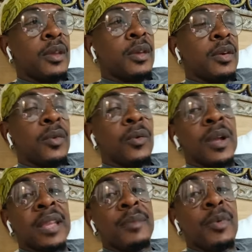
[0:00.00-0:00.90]

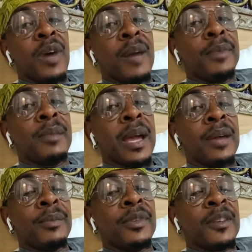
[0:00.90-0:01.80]
Wantanua bilma
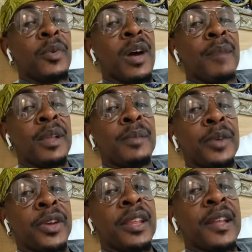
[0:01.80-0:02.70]
build my
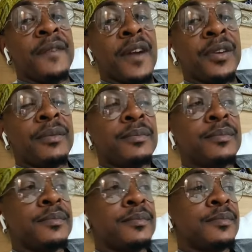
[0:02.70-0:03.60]
credit offering,
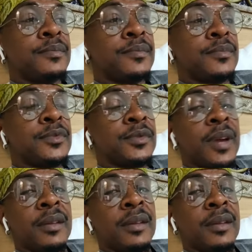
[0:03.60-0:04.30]
Right?